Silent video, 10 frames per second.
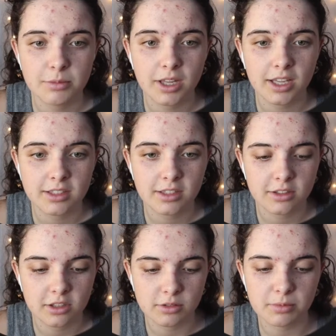to be S
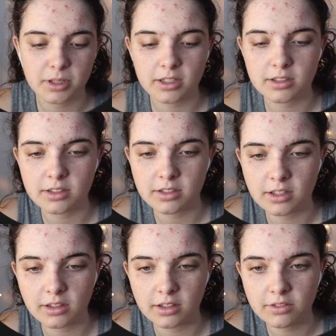tier just because
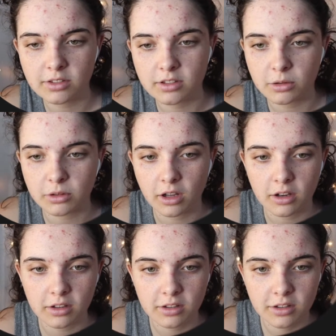he lived so
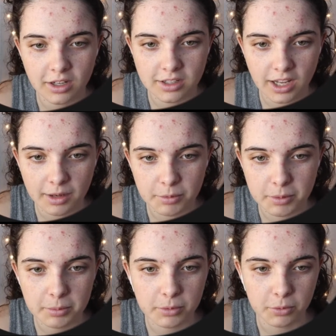long in a time where
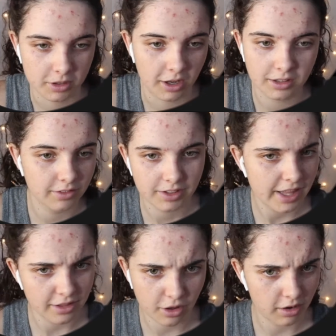people were not living
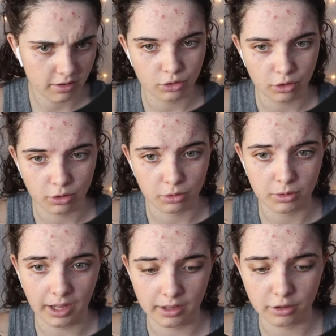that long. So
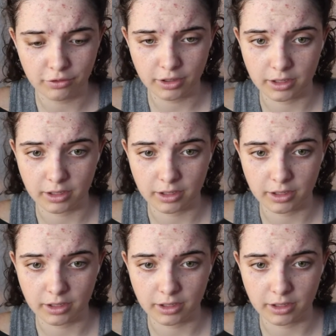yeah, good for